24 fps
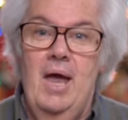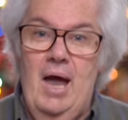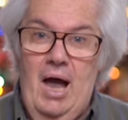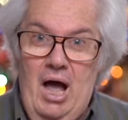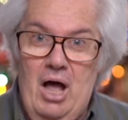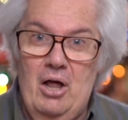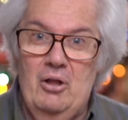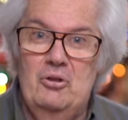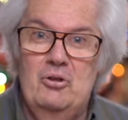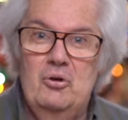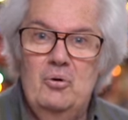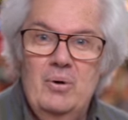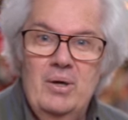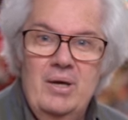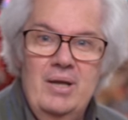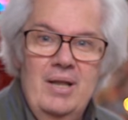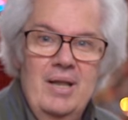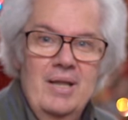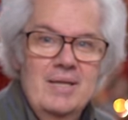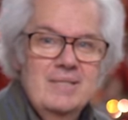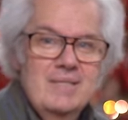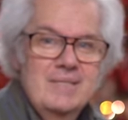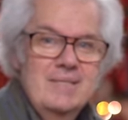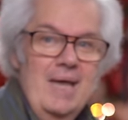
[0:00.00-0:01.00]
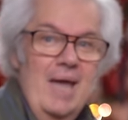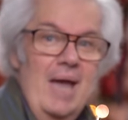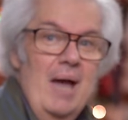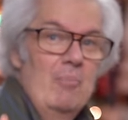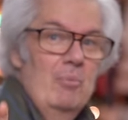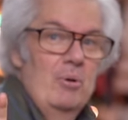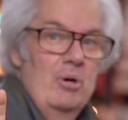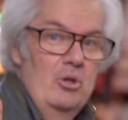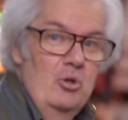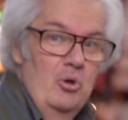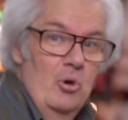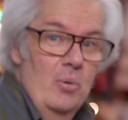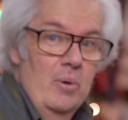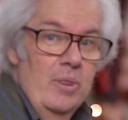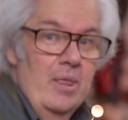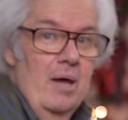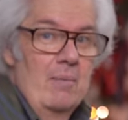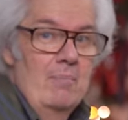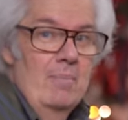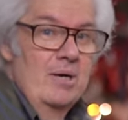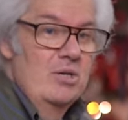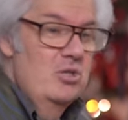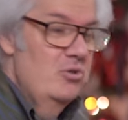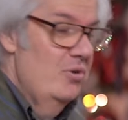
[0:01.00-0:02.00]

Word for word: I'll do it. Let's say I'm going to do it without my